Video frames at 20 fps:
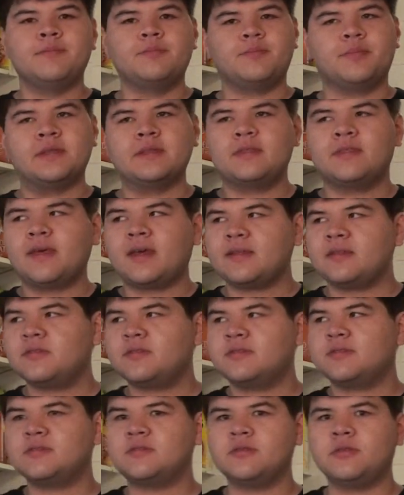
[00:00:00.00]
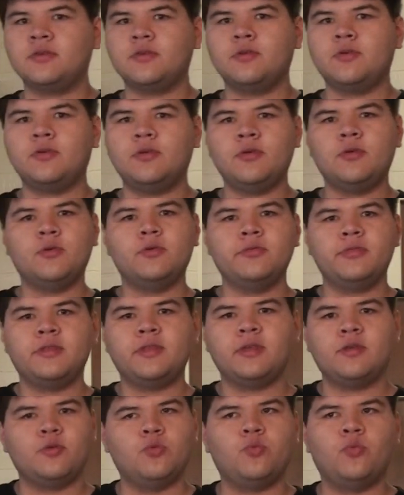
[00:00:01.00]
But that's
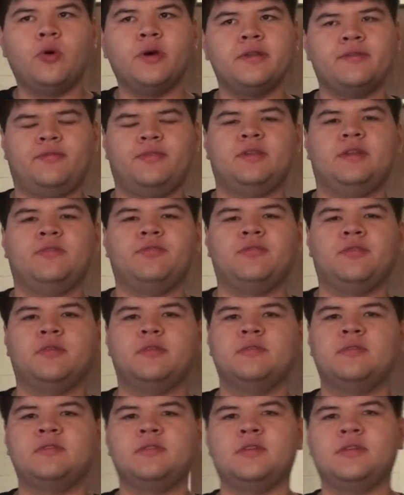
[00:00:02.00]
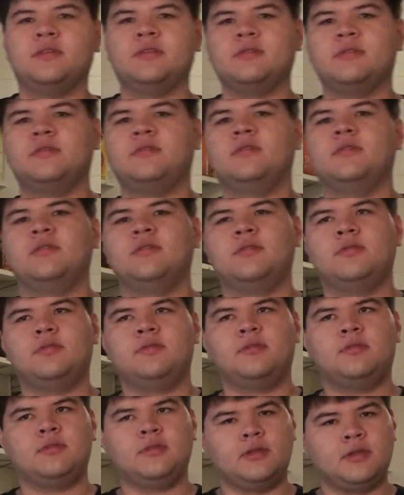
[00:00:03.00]
only one of the differences.
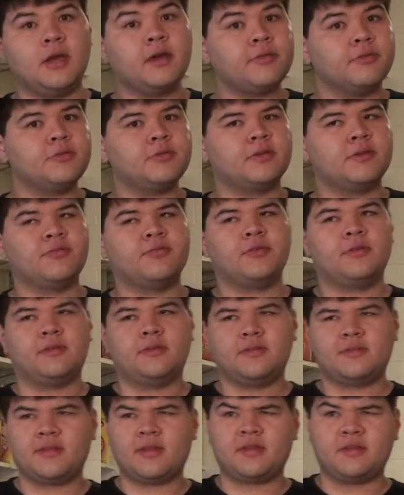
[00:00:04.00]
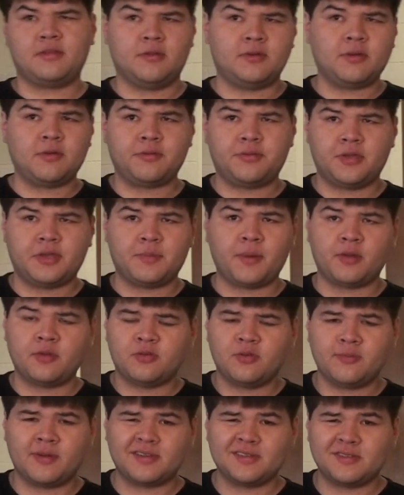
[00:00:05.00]
The other difference that you don't think about
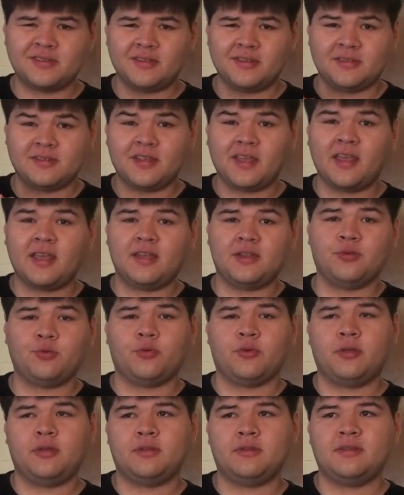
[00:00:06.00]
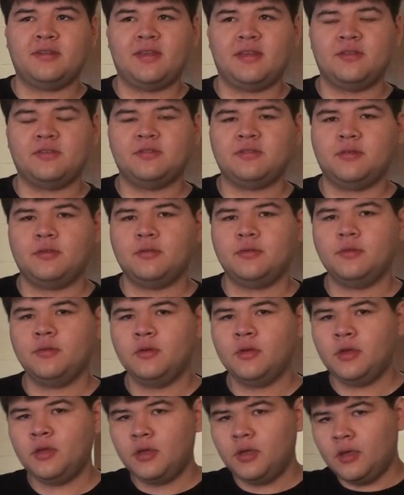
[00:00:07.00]
too much is hand orientation.
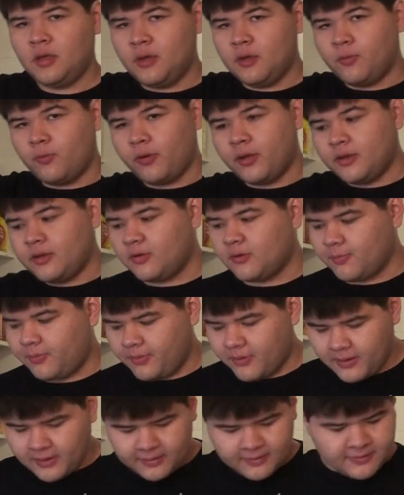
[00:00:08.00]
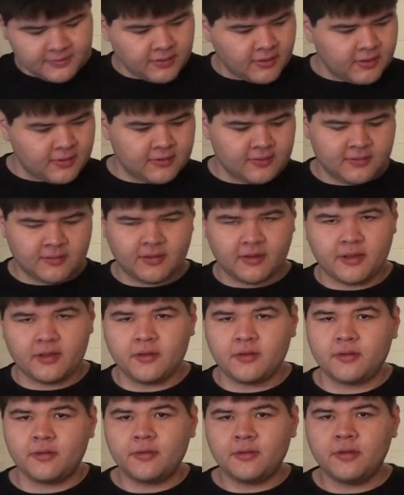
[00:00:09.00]
When you're playing side
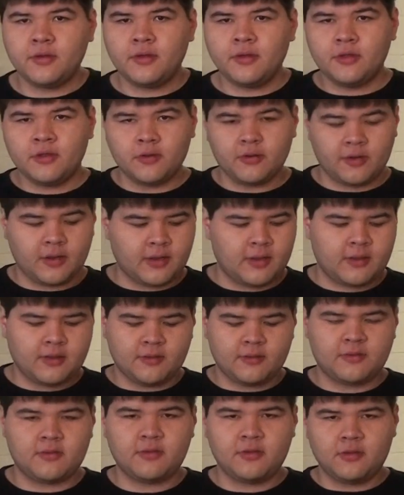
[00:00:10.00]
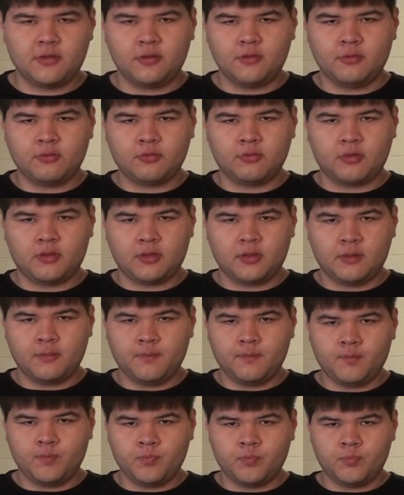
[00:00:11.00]
style, your hands usually
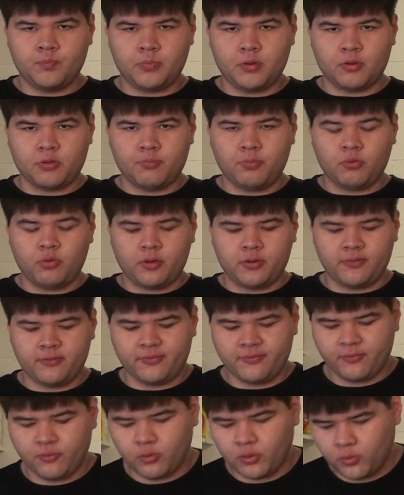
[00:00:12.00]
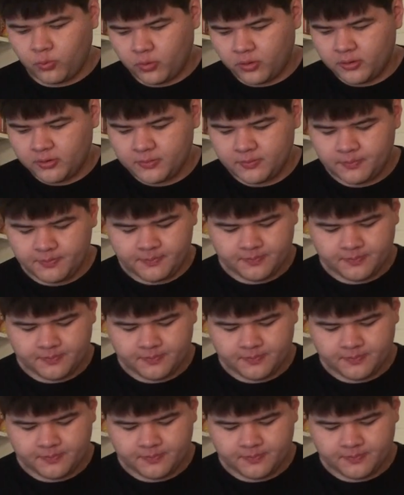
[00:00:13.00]
both point forward.